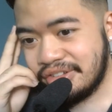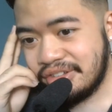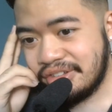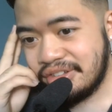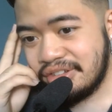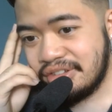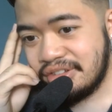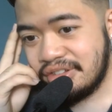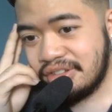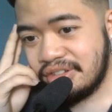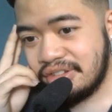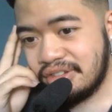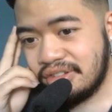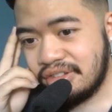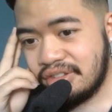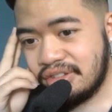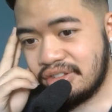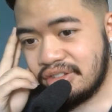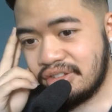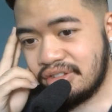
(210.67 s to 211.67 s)

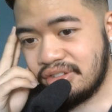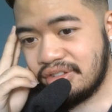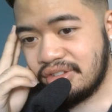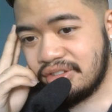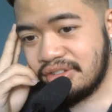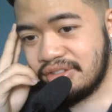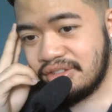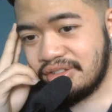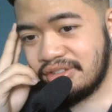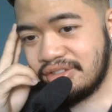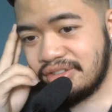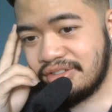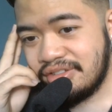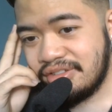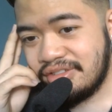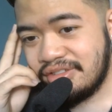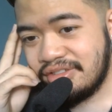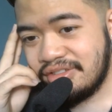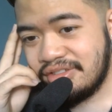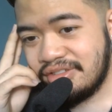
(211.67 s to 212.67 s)

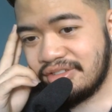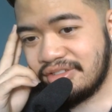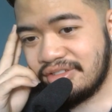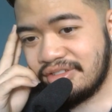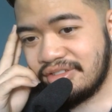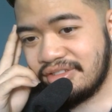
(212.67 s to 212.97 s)
(no one is talking)